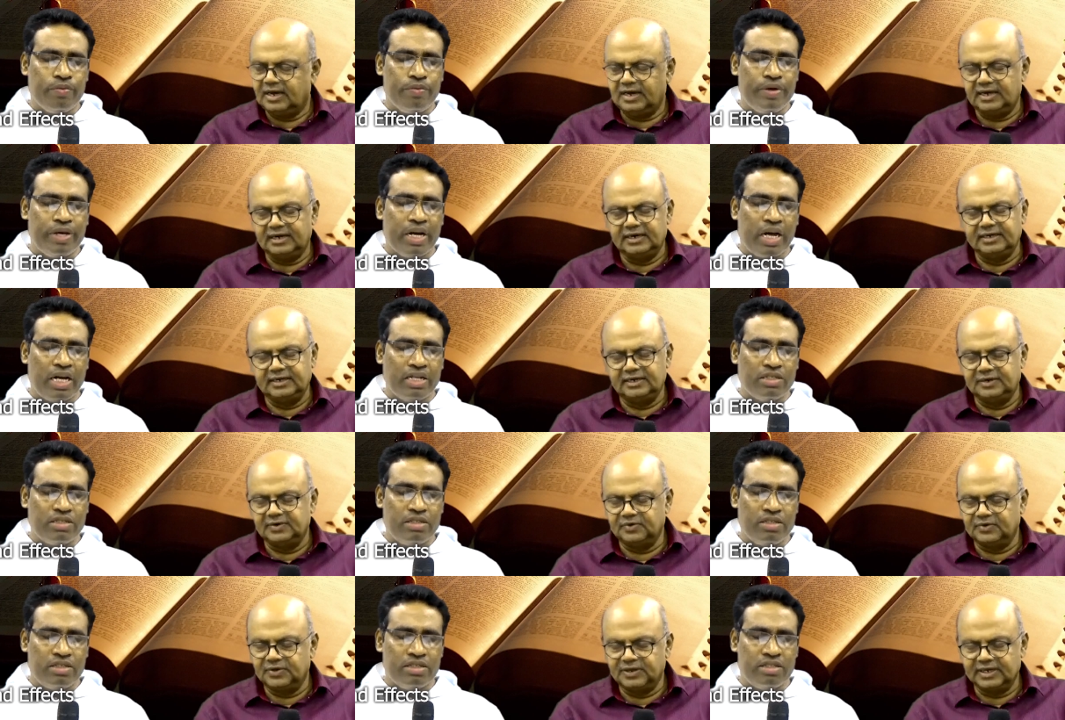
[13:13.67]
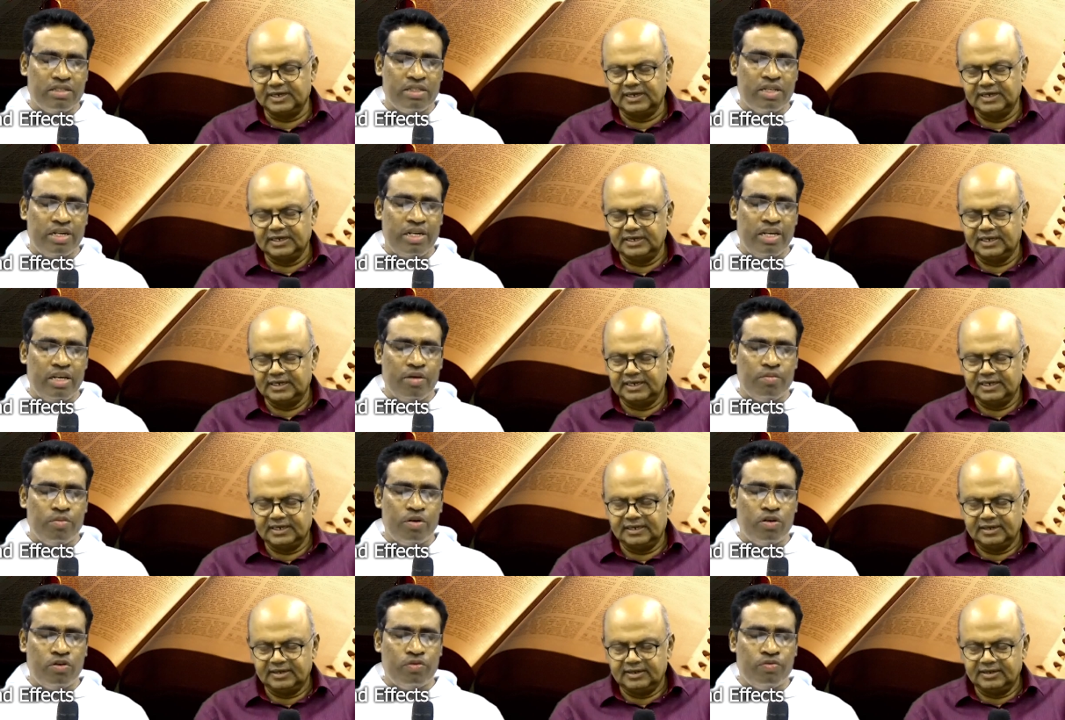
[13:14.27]
Speaker 1: We ask this in the
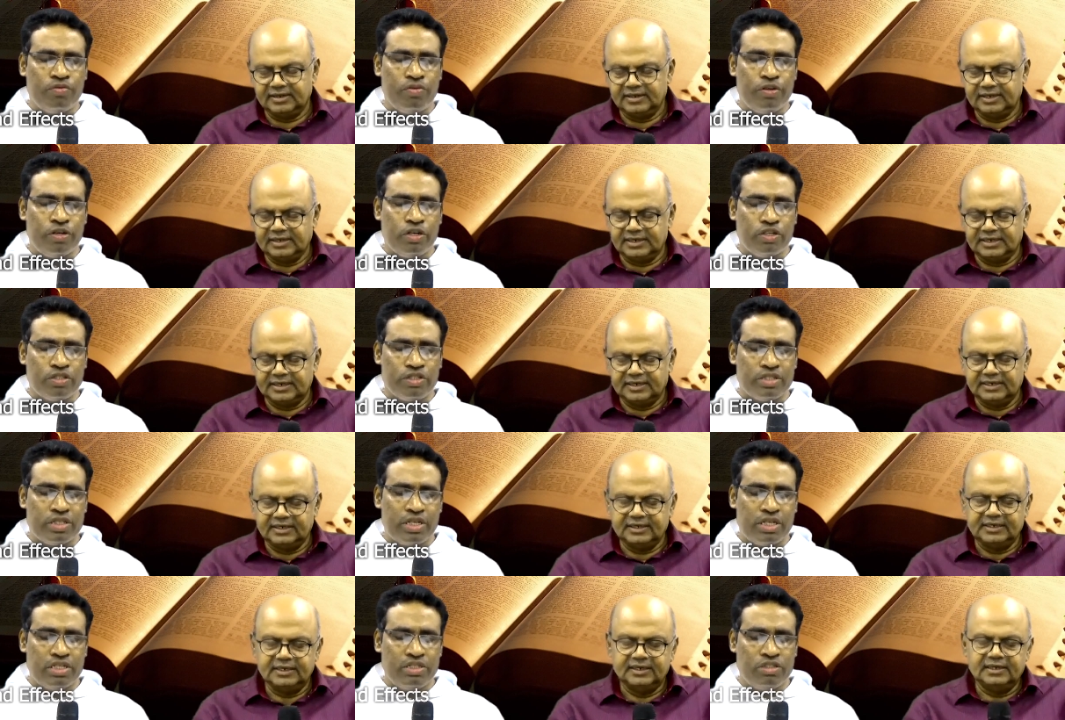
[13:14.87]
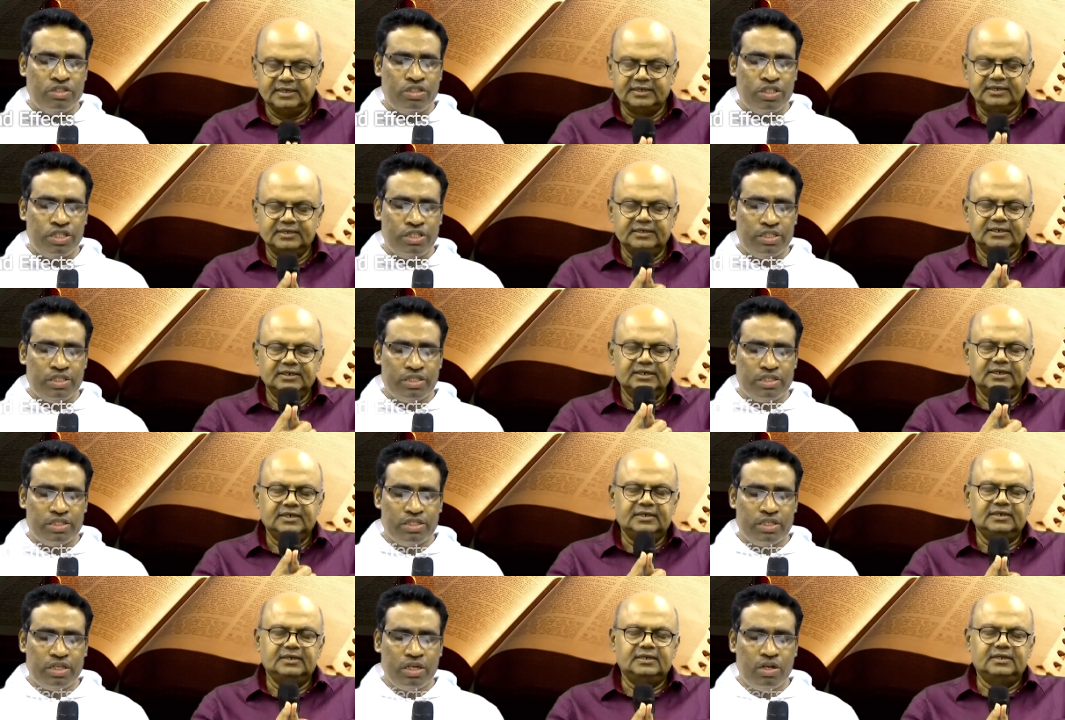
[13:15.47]
name of your son
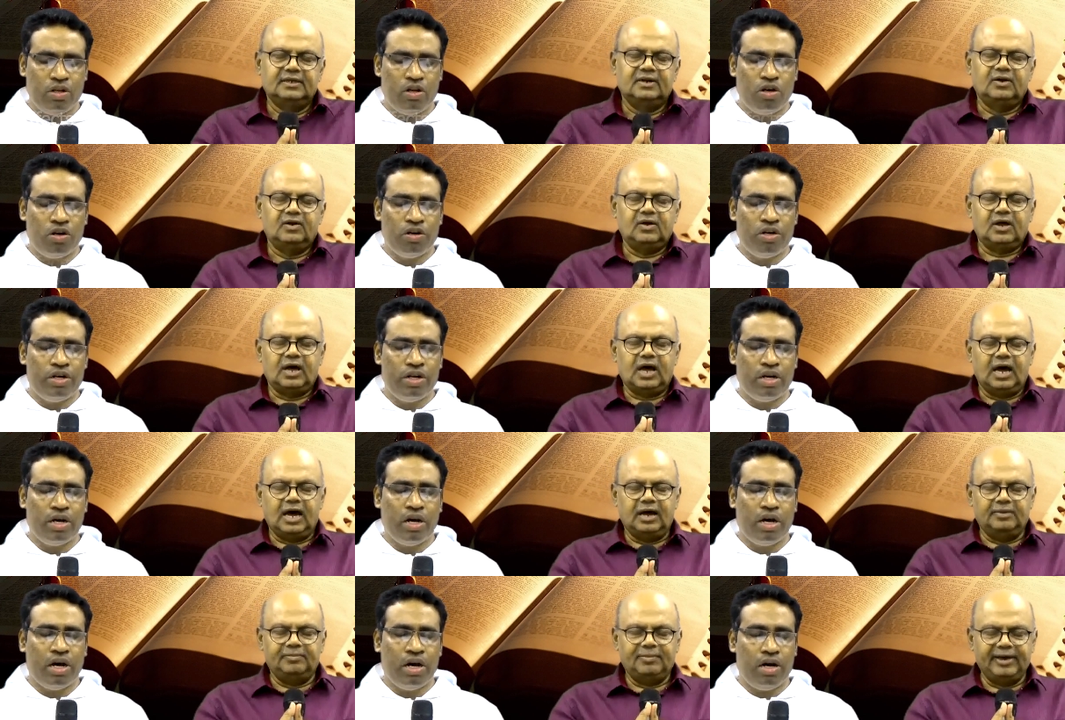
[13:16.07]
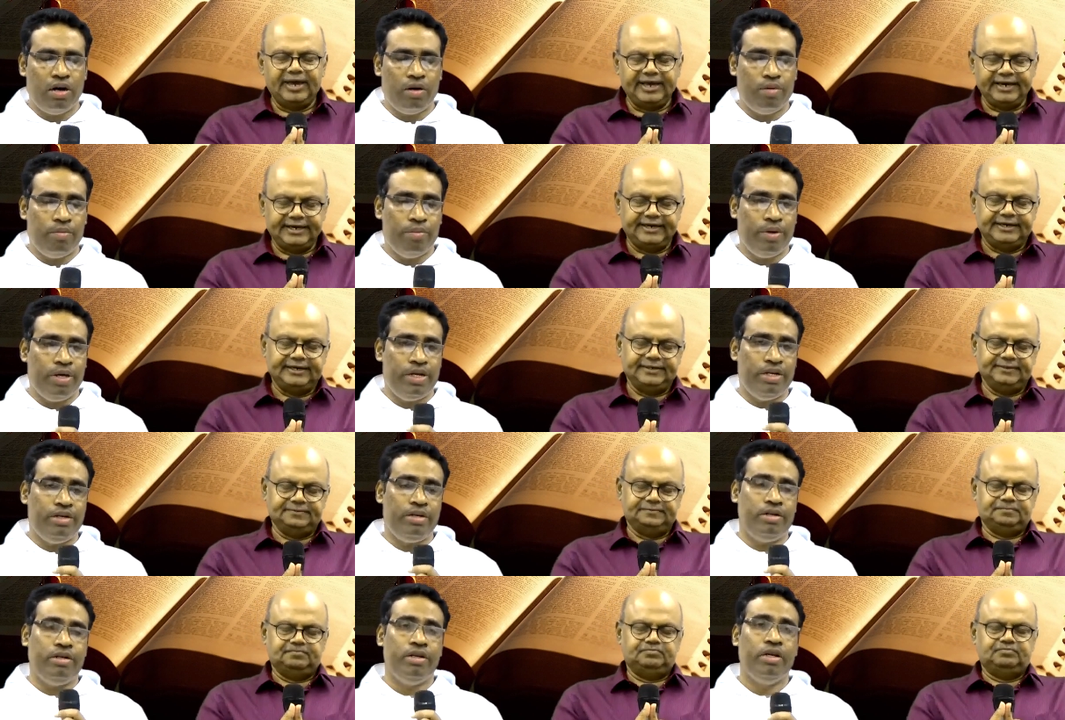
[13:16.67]
Jesus the Lord. Amen.
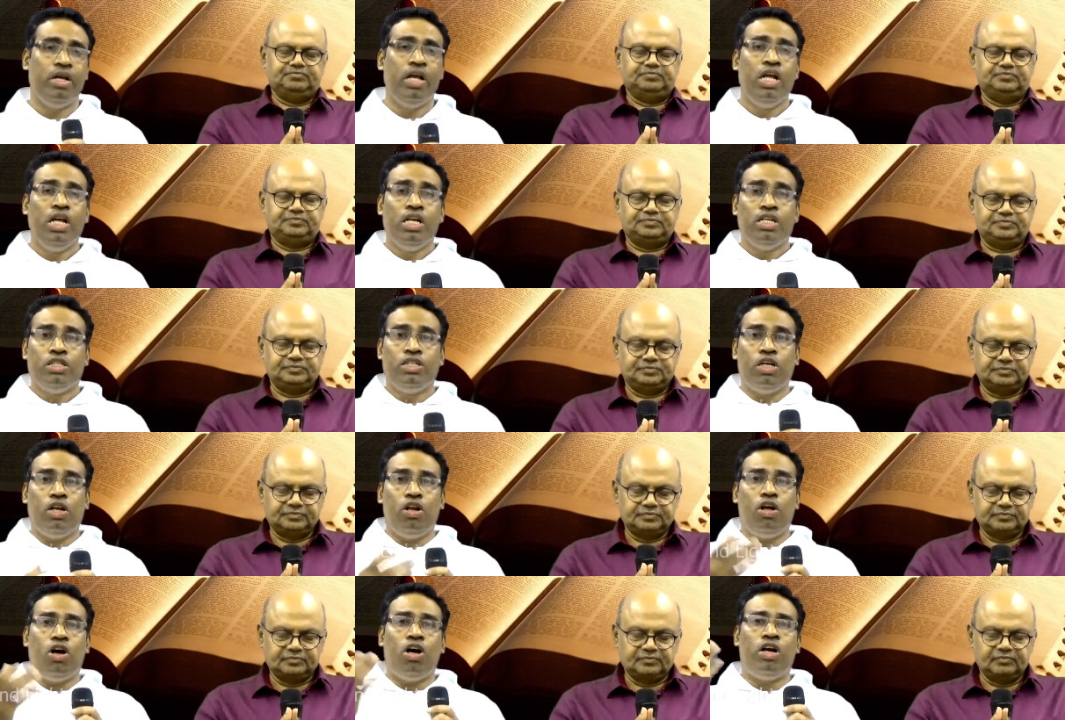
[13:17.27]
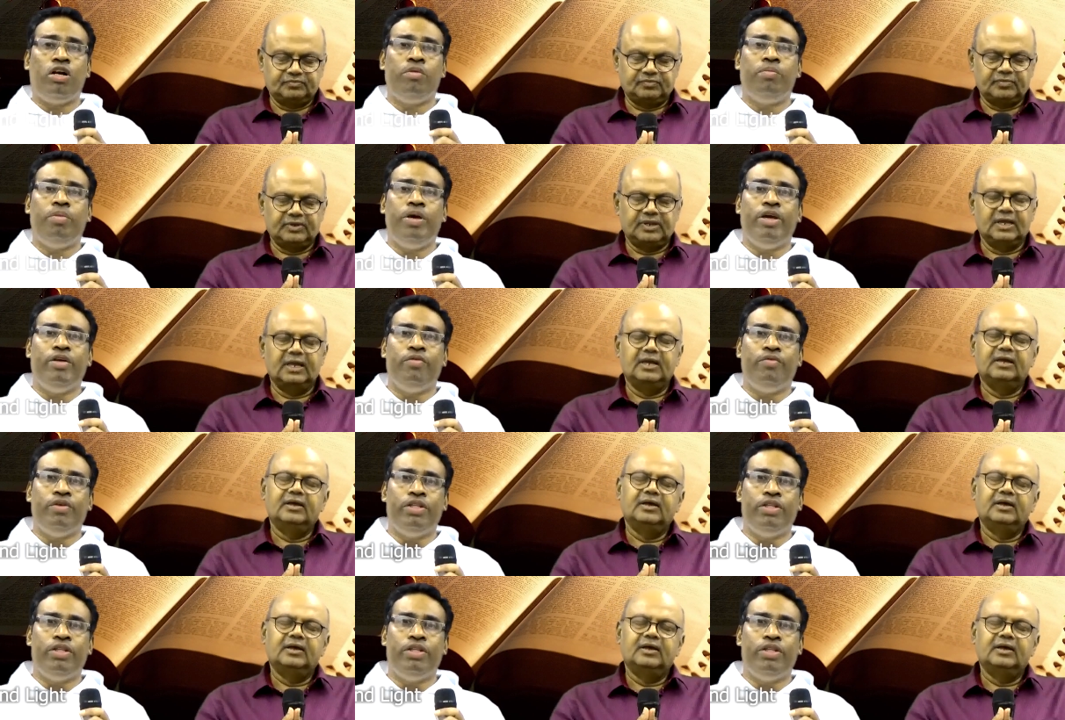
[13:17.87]
Amen. The Lord be